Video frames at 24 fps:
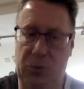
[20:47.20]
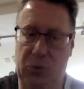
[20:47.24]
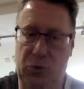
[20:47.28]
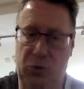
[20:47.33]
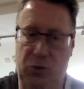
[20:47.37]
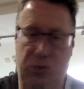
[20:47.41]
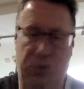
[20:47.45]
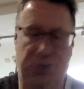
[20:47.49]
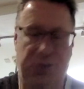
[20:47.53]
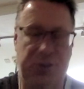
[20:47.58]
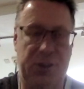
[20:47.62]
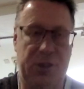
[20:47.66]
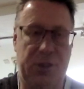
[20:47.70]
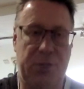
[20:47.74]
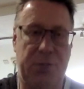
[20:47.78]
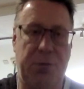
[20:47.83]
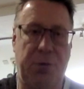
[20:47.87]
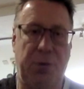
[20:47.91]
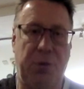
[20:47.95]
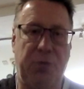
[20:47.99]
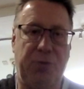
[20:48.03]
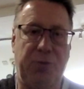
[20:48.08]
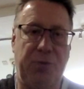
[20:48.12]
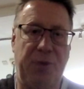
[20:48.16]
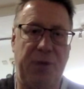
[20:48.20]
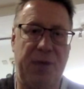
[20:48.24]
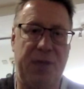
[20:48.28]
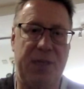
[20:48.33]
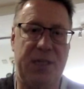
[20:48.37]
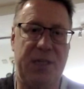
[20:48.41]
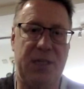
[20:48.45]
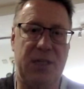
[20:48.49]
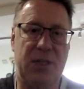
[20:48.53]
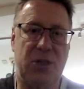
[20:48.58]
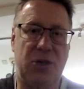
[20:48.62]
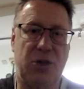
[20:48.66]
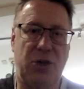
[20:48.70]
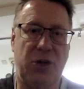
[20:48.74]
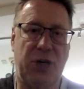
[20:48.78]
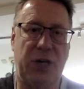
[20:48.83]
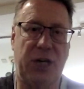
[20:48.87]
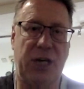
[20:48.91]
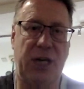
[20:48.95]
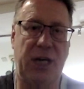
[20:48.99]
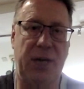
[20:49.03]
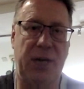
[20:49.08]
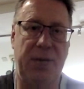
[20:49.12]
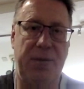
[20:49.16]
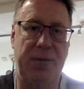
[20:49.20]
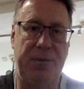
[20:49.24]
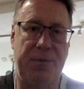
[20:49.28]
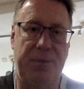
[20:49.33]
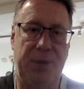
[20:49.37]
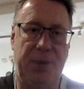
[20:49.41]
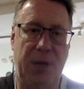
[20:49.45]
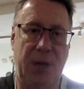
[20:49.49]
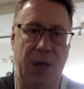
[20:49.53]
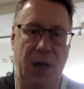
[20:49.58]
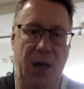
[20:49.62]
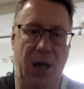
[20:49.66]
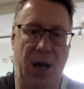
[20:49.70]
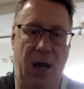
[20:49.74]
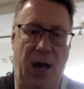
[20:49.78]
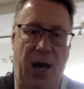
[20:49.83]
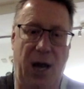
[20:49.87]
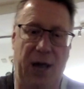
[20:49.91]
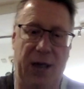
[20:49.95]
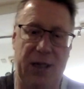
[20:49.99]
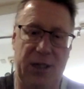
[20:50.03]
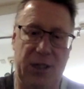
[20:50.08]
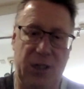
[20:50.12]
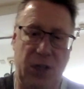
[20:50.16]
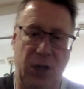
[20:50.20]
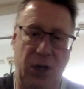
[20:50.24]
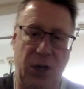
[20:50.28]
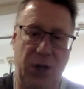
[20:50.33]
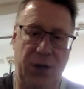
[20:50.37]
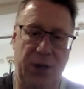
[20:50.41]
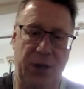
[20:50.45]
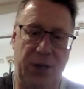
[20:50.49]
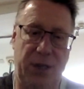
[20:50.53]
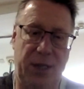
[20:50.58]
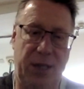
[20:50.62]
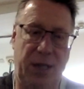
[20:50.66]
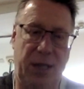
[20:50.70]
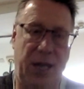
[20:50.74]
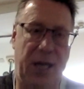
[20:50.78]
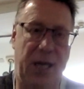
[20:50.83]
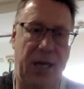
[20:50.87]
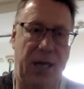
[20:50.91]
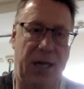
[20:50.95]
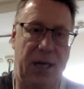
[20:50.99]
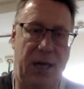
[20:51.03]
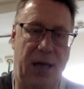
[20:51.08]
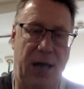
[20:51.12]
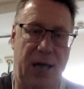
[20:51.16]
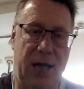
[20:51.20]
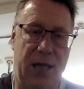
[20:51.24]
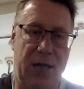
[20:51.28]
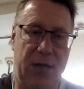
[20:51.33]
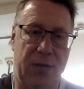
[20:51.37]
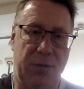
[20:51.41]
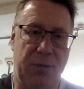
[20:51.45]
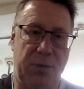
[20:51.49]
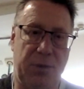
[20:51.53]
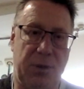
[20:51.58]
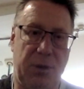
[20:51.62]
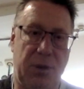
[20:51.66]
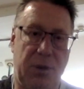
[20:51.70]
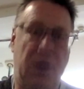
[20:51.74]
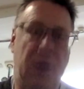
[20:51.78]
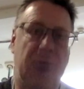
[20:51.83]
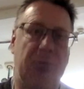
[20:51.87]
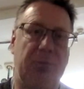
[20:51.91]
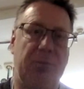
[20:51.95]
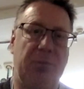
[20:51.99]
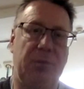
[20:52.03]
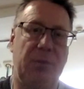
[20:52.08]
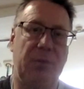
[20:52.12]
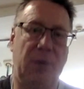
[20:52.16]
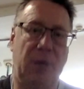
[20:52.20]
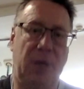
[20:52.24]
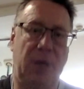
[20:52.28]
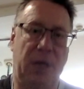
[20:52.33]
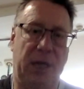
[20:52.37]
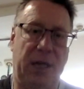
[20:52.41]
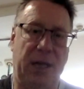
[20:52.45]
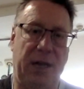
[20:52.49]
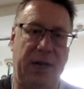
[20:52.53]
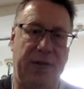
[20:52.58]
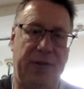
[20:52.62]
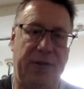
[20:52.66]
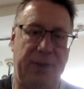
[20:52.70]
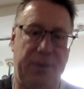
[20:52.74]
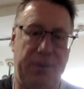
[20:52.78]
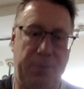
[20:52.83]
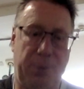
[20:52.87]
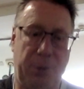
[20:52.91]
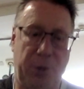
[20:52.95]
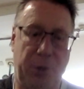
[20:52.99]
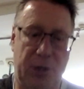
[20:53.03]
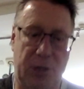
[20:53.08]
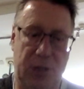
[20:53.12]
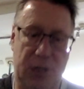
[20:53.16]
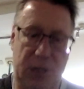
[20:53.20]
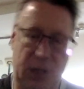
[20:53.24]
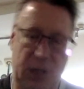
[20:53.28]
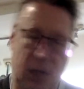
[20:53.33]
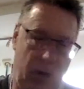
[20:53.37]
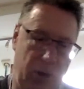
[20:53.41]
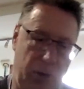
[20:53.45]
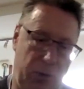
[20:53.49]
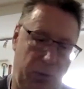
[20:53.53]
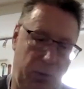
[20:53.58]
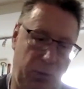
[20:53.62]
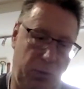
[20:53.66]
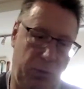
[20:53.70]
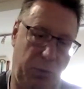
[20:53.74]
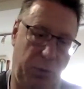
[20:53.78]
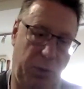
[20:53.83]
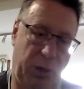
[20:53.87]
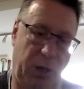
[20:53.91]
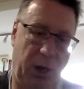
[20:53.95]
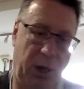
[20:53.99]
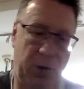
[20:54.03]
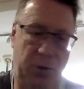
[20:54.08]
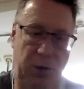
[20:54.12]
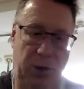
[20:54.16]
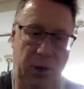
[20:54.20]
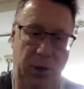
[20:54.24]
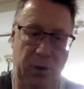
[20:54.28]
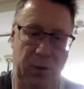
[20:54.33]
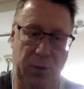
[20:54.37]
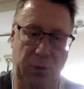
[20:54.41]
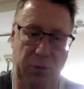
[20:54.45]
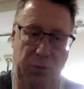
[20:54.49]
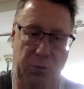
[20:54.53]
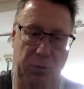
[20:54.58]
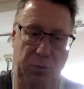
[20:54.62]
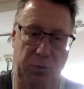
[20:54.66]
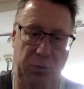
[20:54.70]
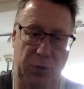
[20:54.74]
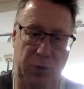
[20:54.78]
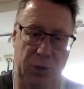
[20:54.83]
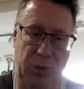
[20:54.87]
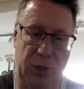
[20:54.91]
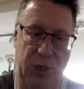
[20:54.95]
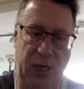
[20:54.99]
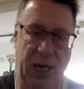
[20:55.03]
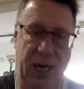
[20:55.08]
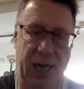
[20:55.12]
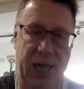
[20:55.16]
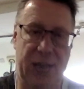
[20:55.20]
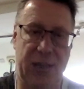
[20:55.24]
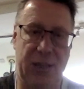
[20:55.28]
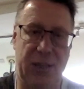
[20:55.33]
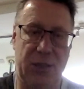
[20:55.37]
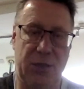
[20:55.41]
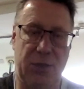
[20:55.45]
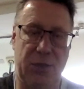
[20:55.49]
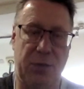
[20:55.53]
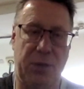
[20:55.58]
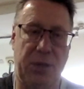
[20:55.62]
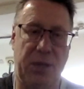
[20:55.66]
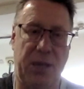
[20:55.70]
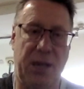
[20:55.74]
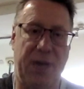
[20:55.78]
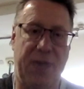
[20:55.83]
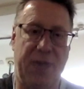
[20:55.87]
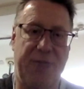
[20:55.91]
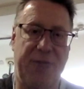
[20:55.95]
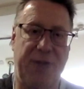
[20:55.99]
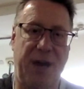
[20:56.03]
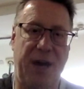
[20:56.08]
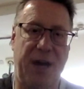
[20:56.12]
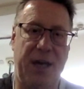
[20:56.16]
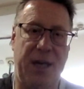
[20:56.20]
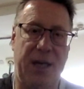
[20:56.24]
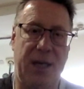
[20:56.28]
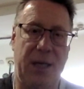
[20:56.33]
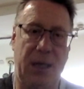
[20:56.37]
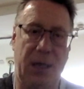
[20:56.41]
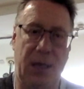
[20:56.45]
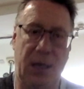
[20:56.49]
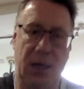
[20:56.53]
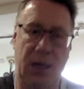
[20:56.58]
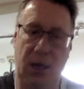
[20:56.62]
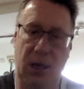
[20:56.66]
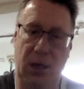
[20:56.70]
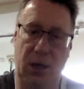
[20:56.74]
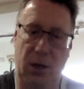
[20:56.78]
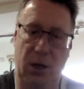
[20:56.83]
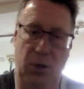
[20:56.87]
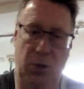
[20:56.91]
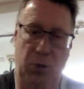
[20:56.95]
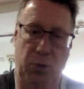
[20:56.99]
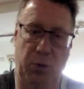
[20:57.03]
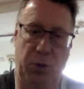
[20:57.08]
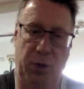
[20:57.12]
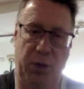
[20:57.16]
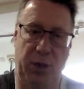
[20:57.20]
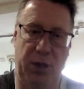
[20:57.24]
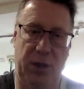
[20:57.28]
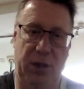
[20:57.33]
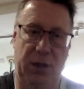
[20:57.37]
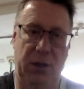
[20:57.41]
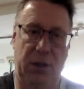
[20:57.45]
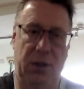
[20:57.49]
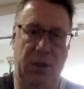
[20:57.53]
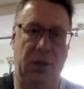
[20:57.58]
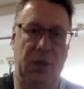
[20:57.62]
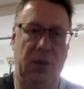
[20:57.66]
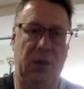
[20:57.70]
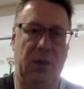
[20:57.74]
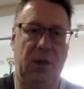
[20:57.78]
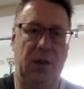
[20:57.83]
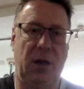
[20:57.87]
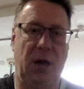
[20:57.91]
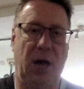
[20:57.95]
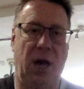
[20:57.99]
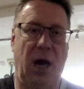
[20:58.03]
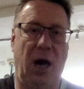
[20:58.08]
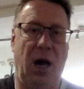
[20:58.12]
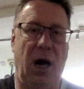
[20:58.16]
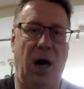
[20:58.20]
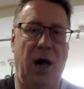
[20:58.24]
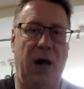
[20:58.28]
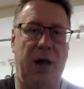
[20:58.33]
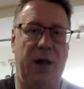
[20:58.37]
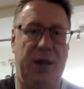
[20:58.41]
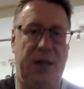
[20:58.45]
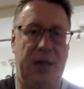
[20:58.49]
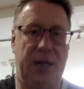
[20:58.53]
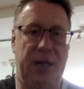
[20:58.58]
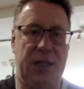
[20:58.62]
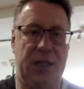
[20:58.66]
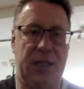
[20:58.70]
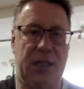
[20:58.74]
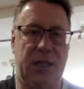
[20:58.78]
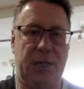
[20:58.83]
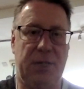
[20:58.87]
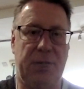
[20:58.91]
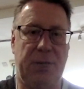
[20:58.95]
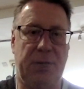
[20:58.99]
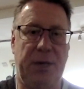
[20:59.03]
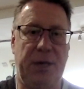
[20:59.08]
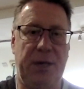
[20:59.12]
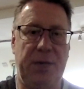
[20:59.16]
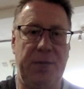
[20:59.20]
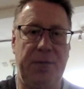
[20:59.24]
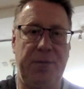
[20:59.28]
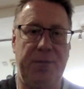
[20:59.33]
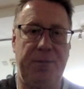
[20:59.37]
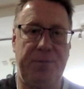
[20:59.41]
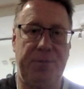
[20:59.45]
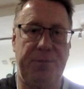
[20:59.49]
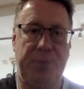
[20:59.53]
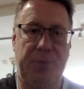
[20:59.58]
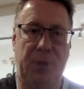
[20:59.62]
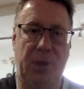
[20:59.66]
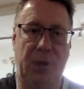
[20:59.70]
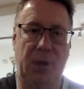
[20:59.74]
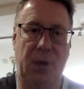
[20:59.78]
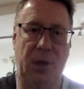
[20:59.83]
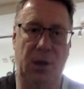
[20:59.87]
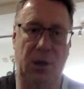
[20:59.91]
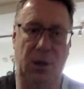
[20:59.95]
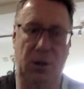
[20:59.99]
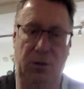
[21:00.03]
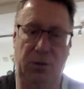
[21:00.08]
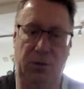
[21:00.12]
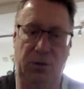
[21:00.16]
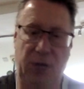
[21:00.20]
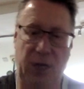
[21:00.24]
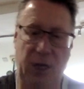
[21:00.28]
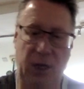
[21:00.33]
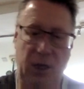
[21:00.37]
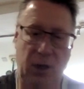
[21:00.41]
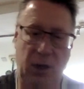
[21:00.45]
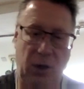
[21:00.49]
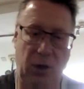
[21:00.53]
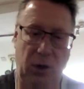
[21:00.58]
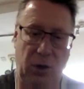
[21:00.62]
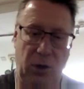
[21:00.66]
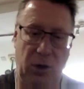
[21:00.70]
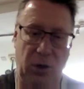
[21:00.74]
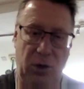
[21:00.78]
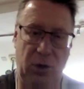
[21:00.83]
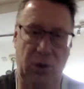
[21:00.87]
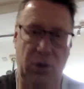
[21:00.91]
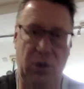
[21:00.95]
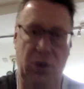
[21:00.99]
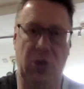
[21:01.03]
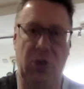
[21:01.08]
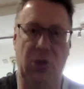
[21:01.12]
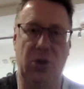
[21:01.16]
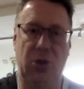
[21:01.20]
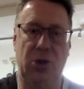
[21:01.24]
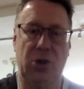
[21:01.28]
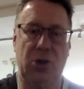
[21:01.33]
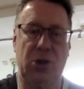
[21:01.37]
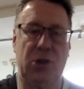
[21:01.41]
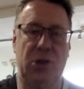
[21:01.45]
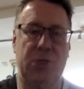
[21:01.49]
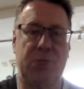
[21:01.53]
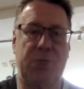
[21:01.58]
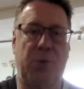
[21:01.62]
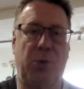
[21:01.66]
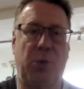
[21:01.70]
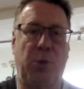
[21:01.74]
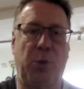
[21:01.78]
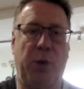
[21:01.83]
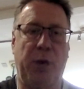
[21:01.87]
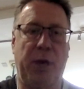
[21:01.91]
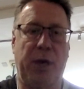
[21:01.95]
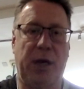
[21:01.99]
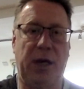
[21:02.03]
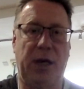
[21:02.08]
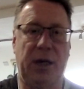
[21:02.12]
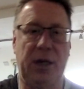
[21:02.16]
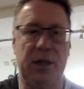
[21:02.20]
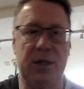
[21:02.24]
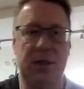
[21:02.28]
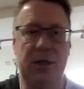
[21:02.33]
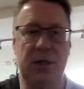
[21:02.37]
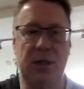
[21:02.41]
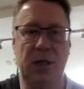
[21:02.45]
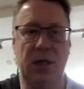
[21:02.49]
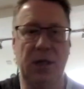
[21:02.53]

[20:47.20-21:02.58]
Terrific support from Essex Cricket, and in turn then they liaise with the league governing bodies. So we know that there's liaisons with the FA, with the ECB. You've then got Sport England.